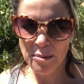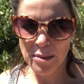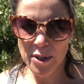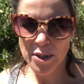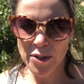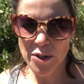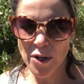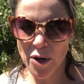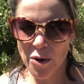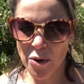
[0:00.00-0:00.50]

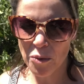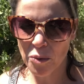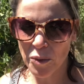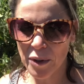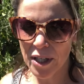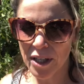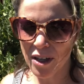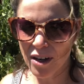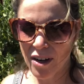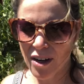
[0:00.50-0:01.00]
So
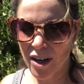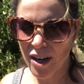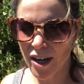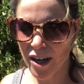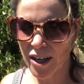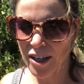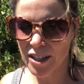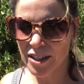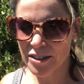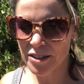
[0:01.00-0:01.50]
we
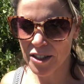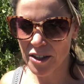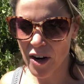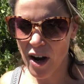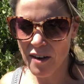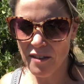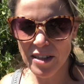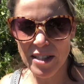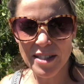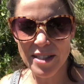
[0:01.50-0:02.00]
are,
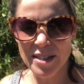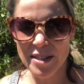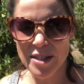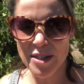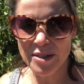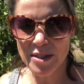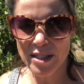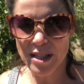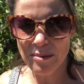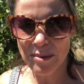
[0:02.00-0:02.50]
obviously it's
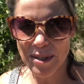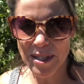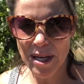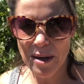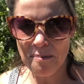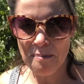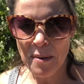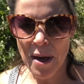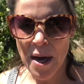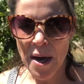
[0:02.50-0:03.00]
still
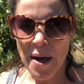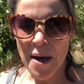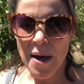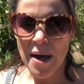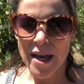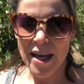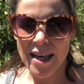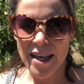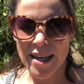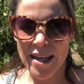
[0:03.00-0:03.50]
summertime,
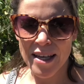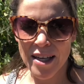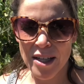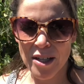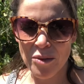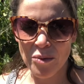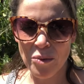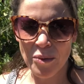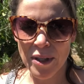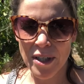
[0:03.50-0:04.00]

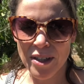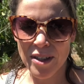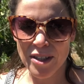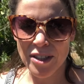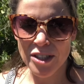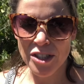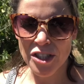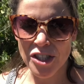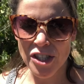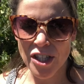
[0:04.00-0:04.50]
and we are
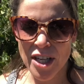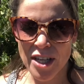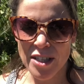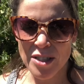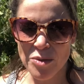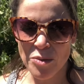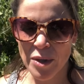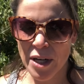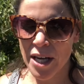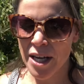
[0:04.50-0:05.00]

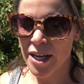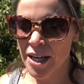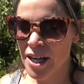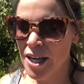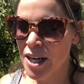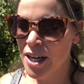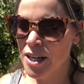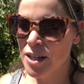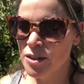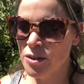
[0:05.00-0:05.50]
just
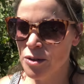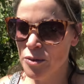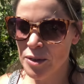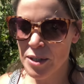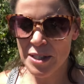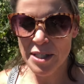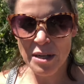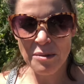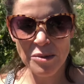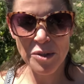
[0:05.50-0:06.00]
the
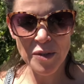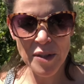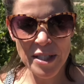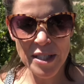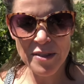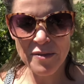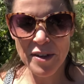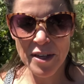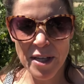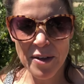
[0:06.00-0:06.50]
reason I'm doing
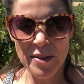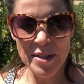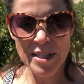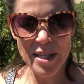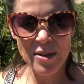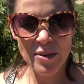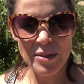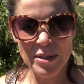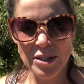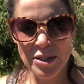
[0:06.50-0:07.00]
this video is
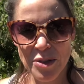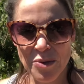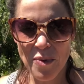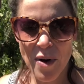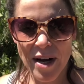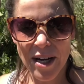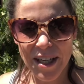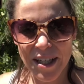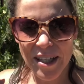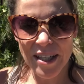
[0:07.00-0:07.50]
I was just
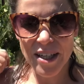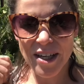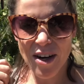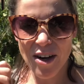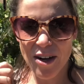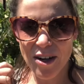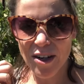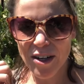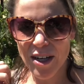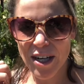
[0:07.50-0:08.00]
walking
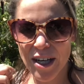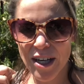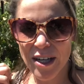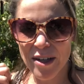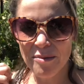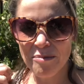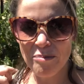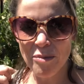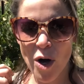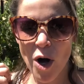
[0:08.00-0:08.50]

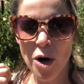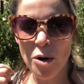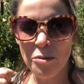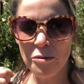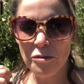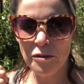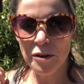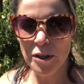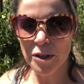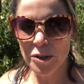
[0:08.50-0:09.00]
our home
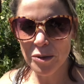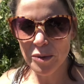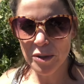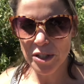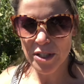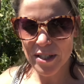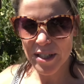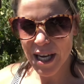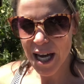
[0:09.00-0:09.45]
field, which is